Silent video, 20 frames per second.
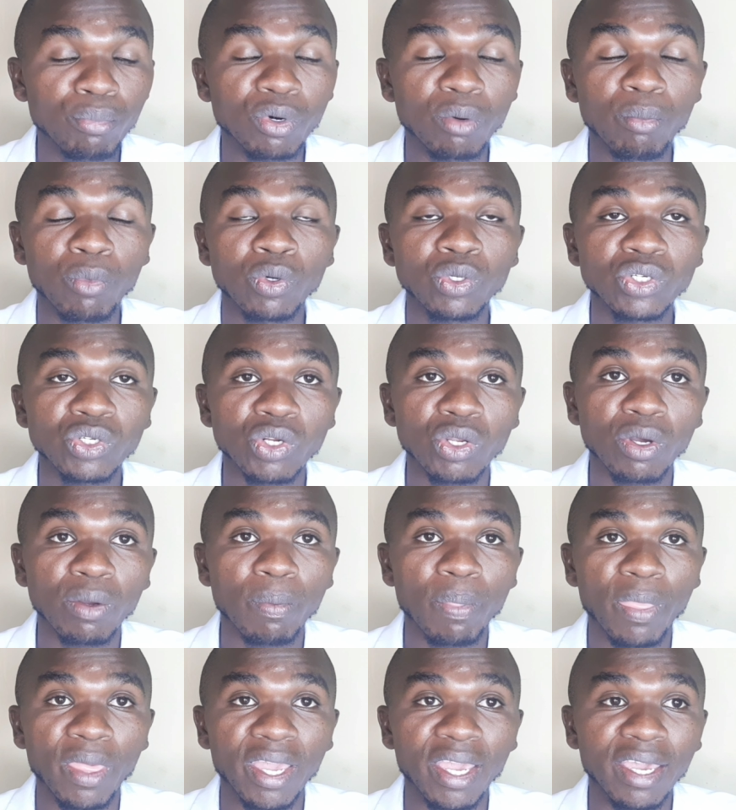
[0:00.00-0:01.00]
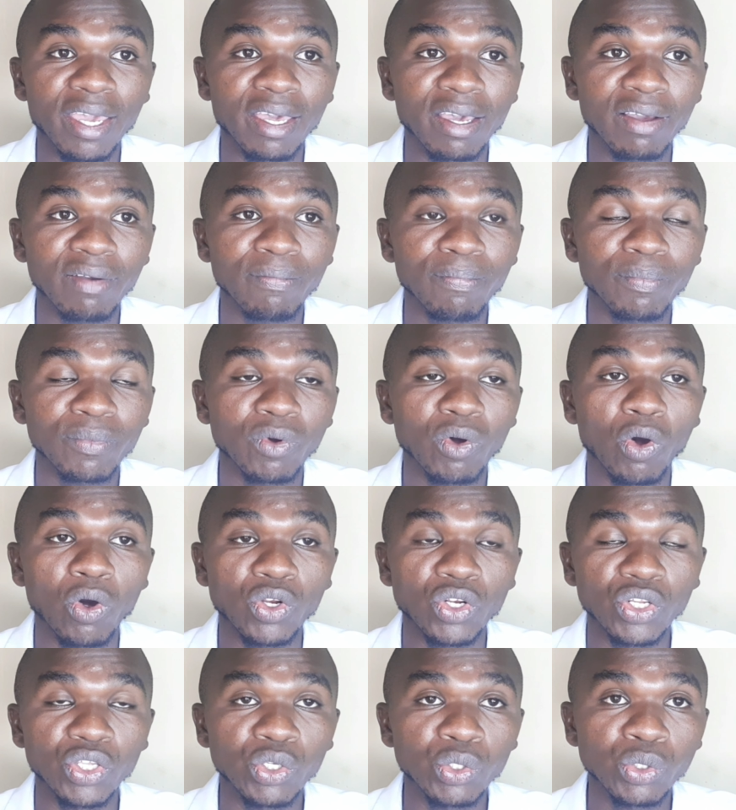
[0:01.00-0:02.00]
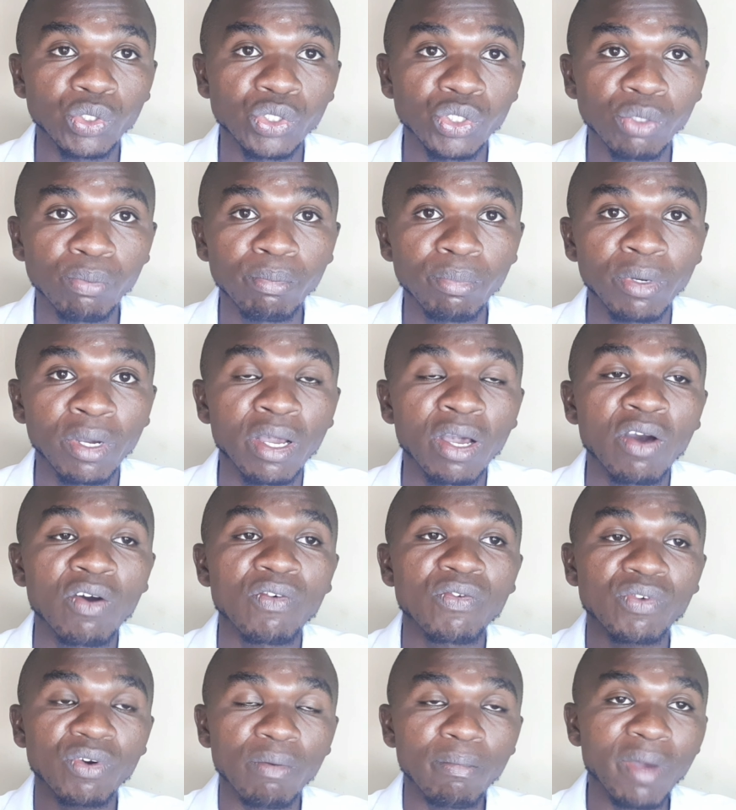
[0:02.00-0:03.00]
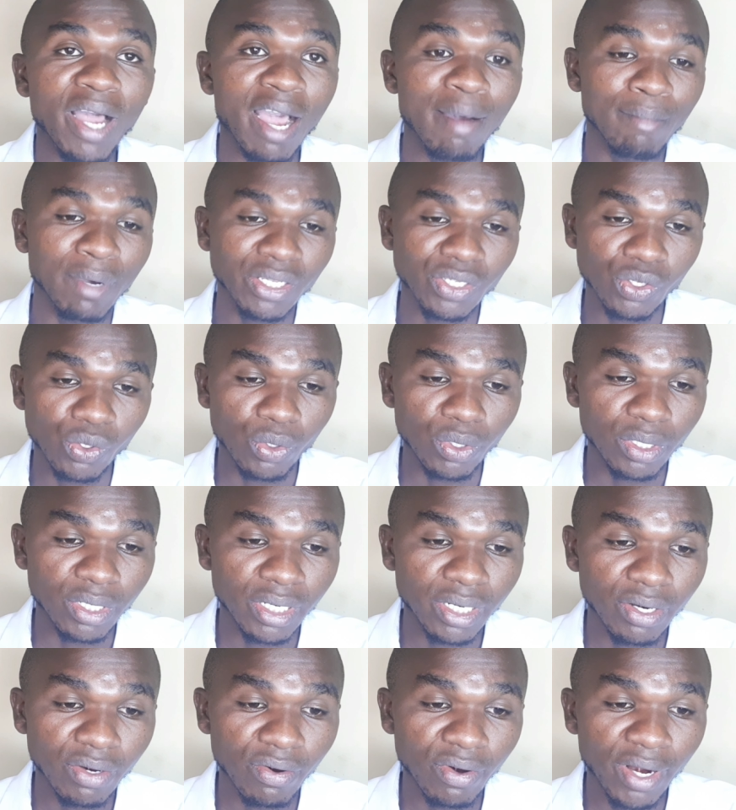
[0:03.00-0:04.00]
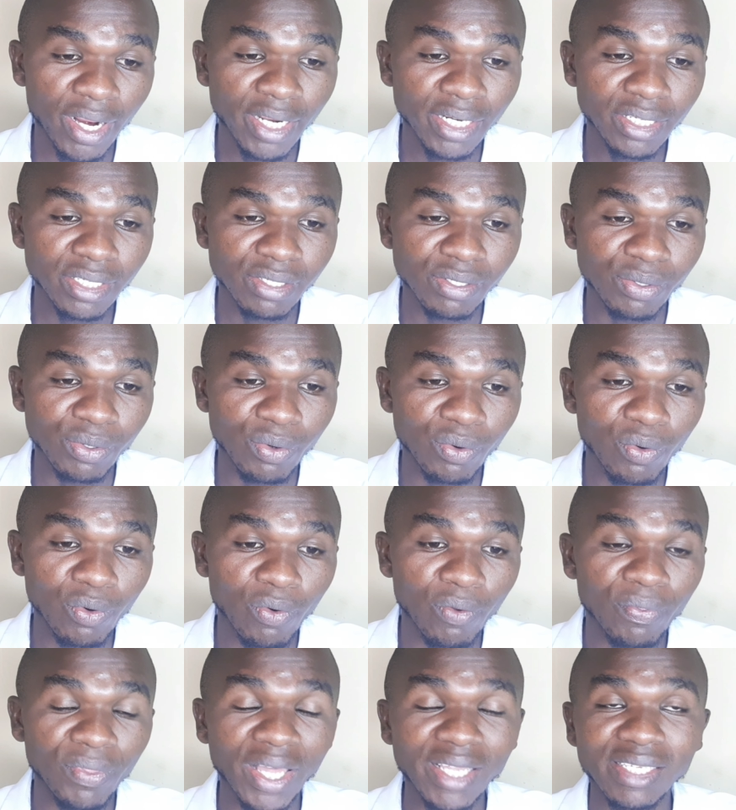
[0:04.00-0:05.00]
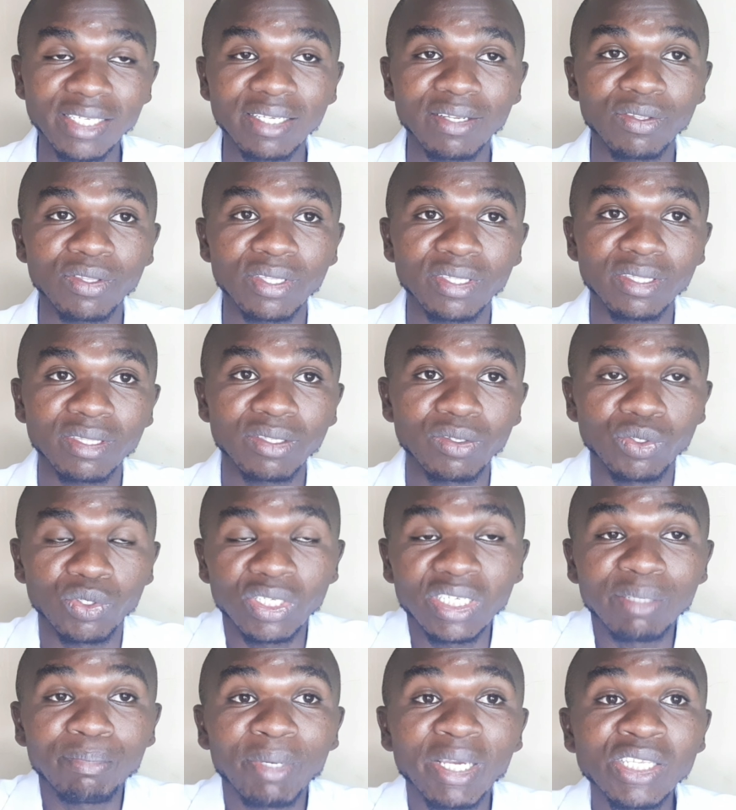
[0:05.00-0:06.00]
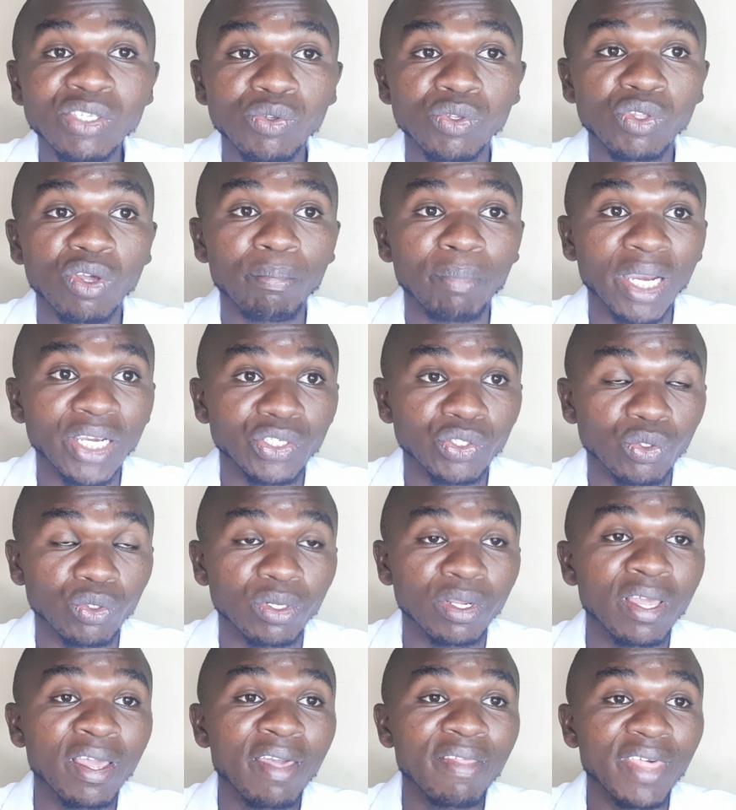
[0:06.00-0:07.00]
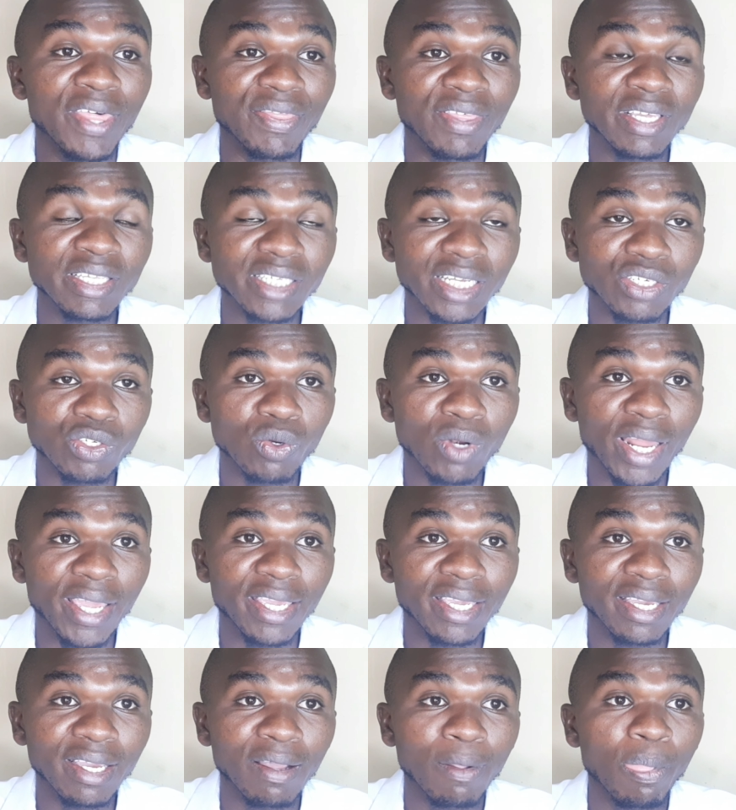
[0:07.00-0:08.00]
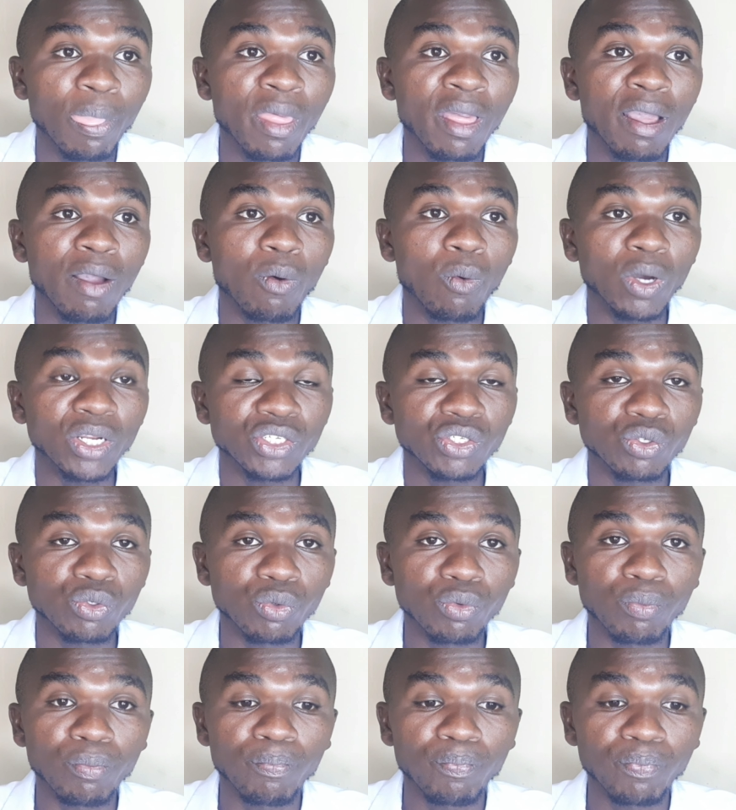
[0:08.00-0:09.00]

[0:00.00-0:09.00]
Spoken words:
promote on YouTube from Amazon, right? So it depends with your passion, the things that you like, what you